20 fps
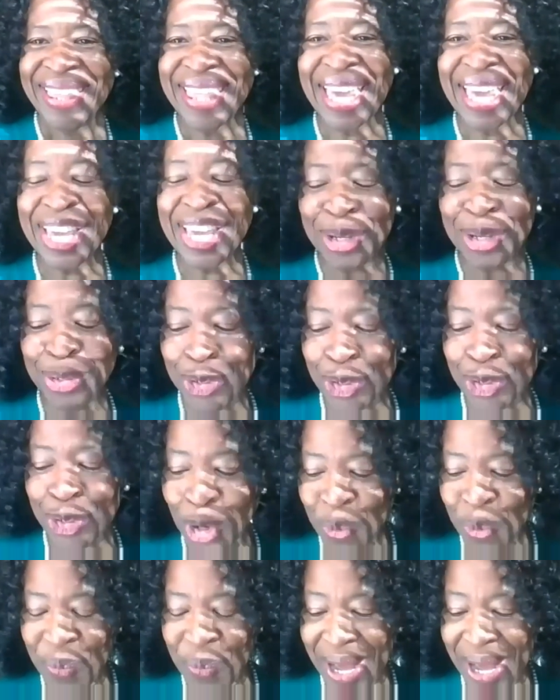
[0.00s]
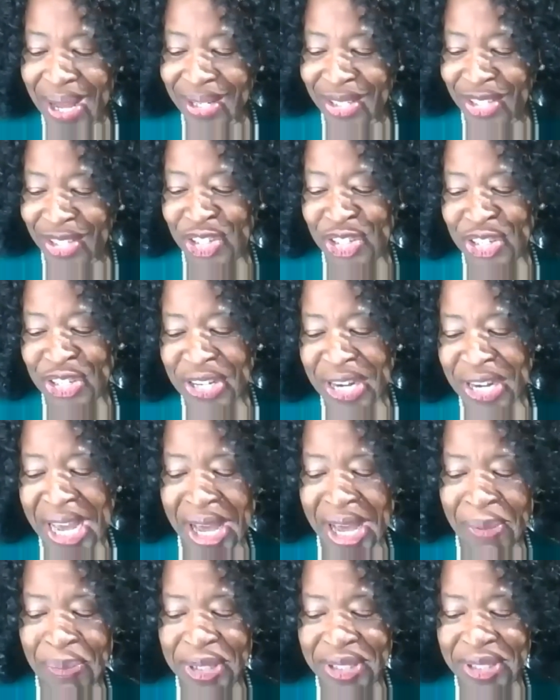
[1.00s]
Thank you so much,
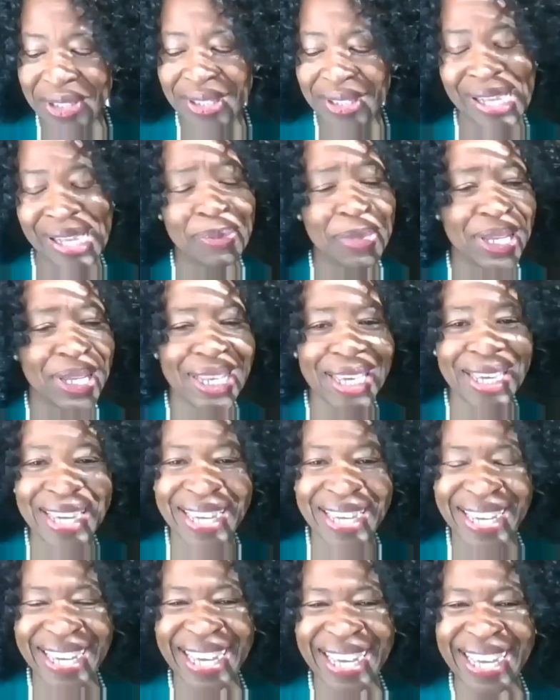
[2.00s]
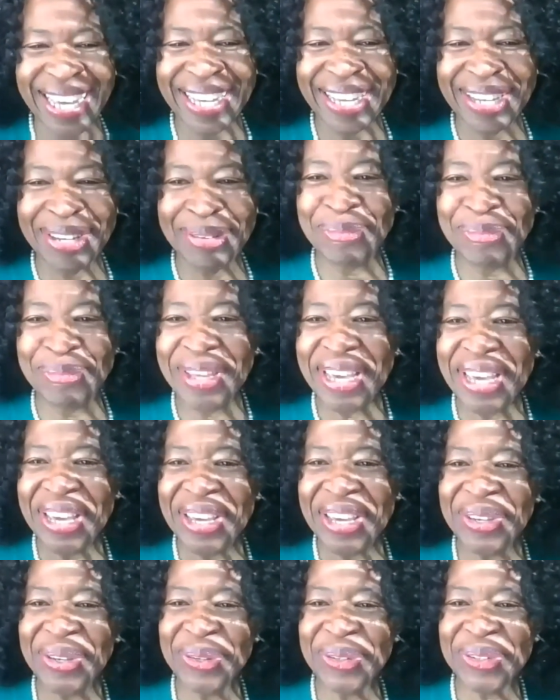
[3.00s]
Mr. Dlamini.
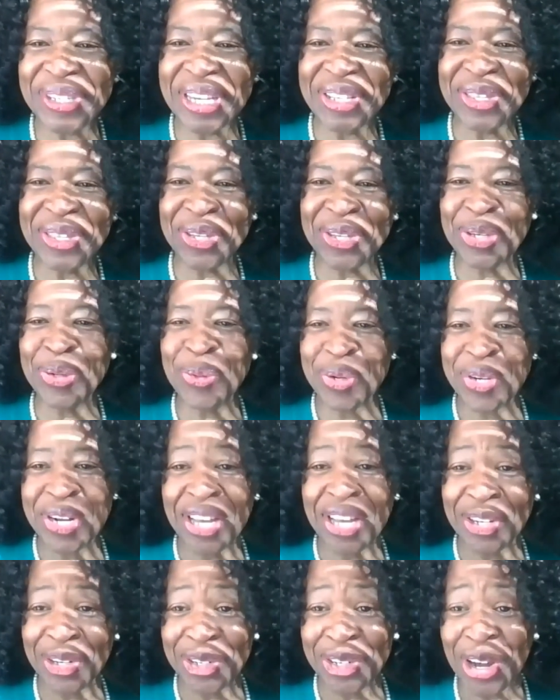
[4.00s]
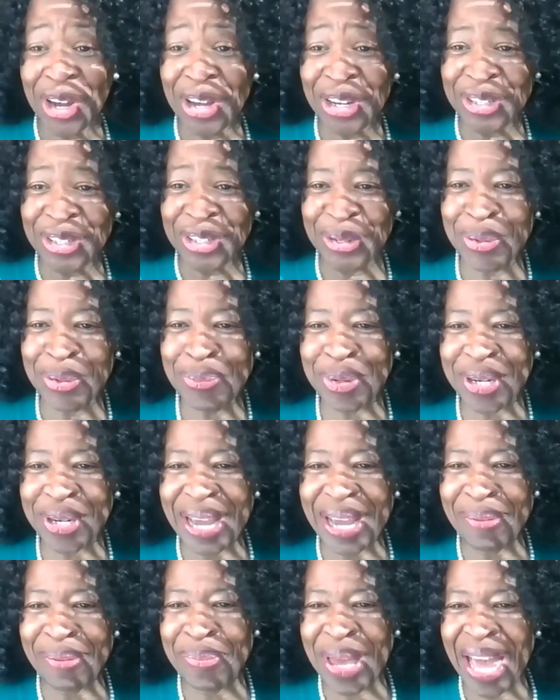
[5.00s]
You said that you are not a doctor, but
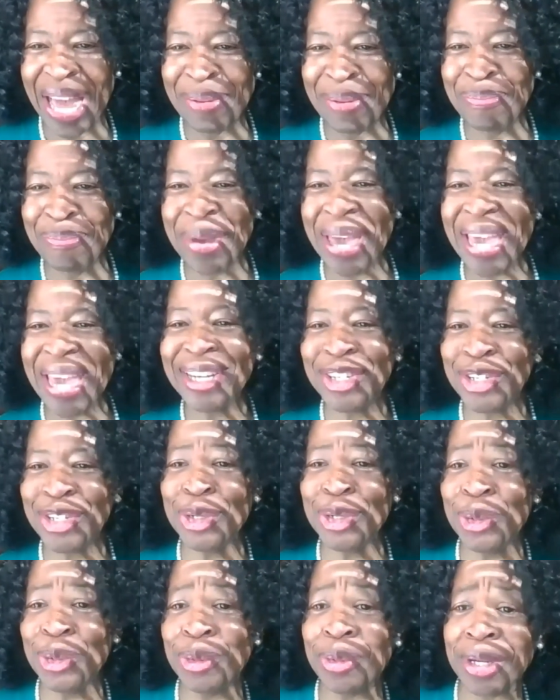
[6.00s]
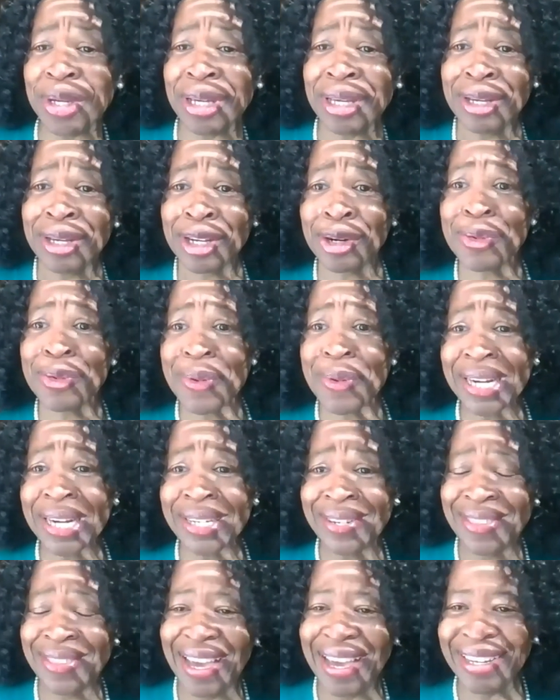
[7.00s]
I beg to
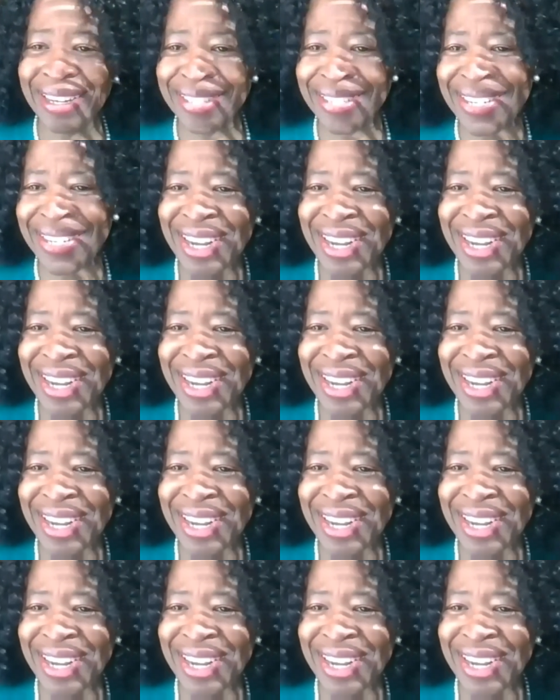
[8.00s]
correct that.